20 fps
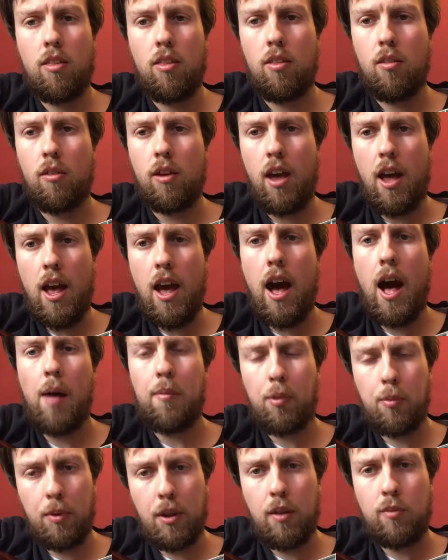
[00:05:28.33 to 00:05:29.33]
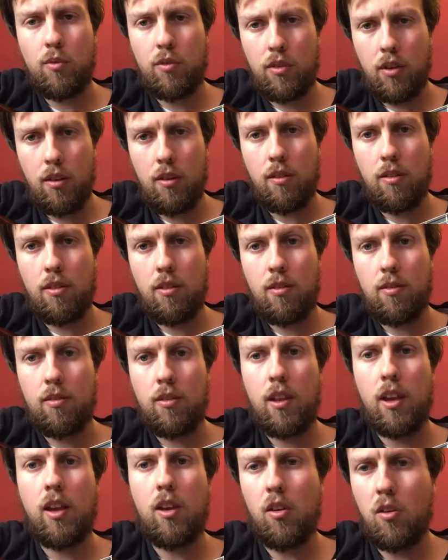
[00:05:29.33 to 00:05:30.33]
So yeah, happy playing with those.
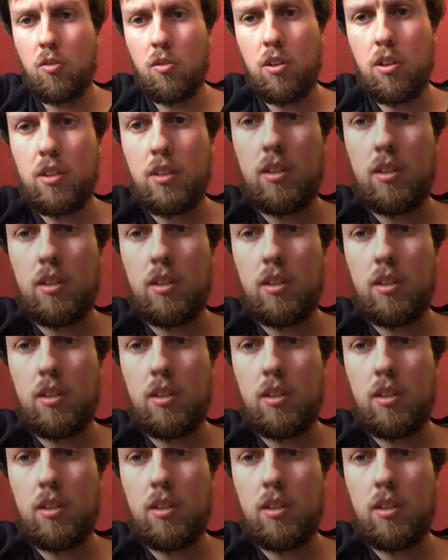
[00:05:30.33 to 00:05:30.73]
Thank you.